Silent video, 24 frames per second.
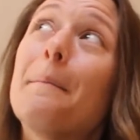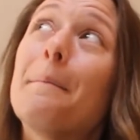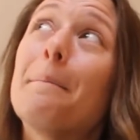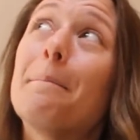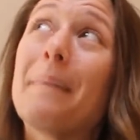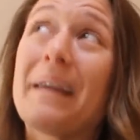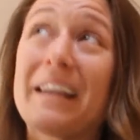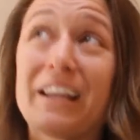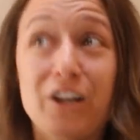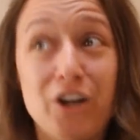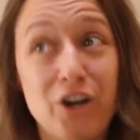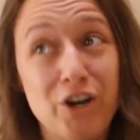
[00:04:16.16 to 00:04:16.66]

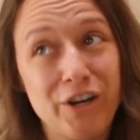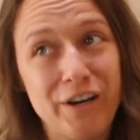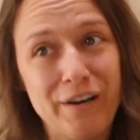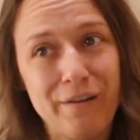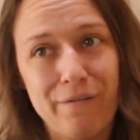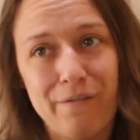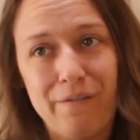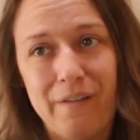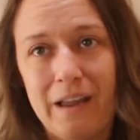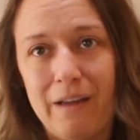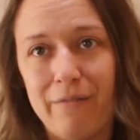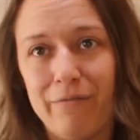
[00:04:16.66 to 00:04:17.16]
my current
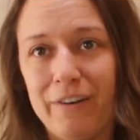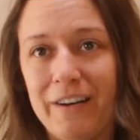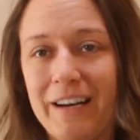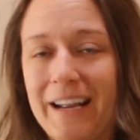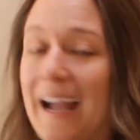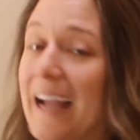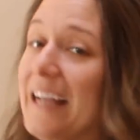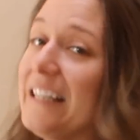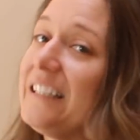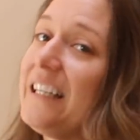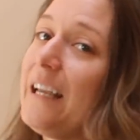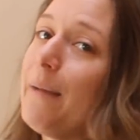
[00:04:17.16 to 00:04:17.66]

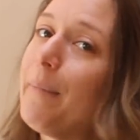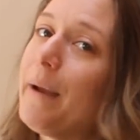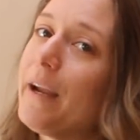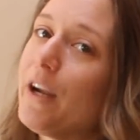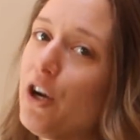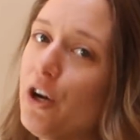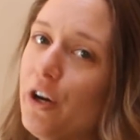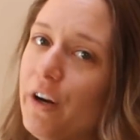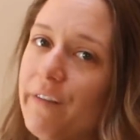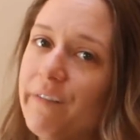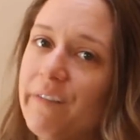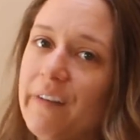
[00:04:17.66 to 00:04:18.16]
favorite. I say my
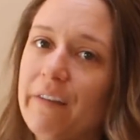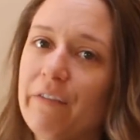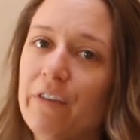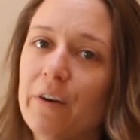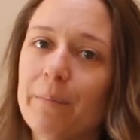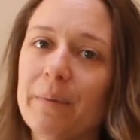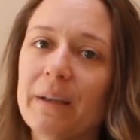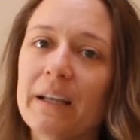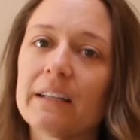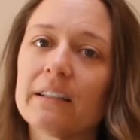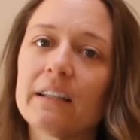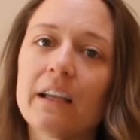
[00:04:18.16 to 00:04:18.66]
current favorite
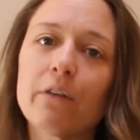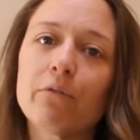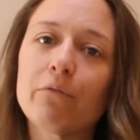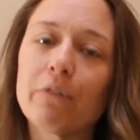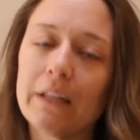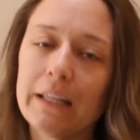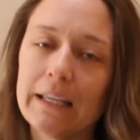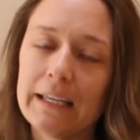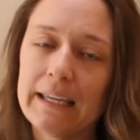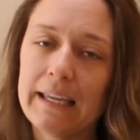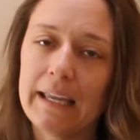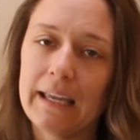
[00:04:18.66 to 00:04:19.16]
because I
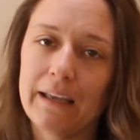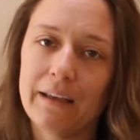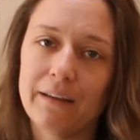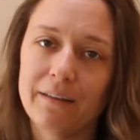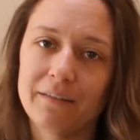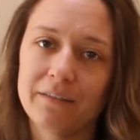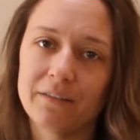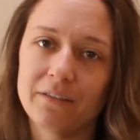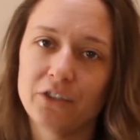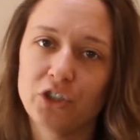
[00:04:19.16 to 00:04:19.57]
really can't